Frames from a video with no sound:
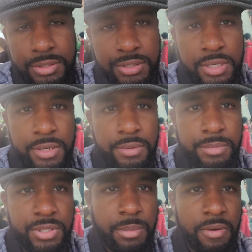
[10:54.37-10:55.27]
share
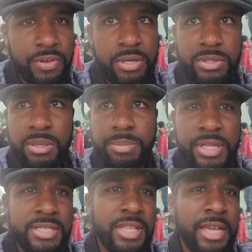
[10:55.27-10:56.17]
my videos, and
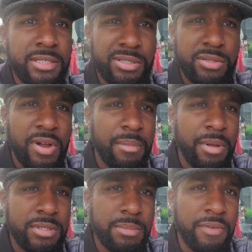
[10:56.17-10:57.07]
please like and subscribe
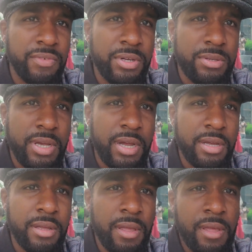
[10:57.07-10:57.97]
to my videos. All
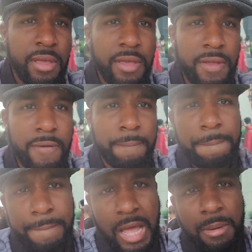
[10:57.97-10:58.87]
right? And
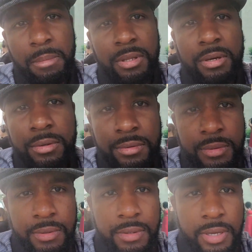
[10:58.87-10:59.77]
comment below,
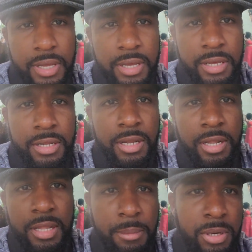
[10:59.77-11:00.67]
and
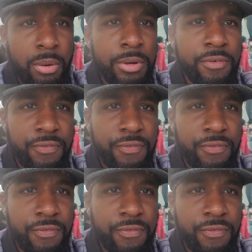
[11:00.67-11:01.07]
let me know where you're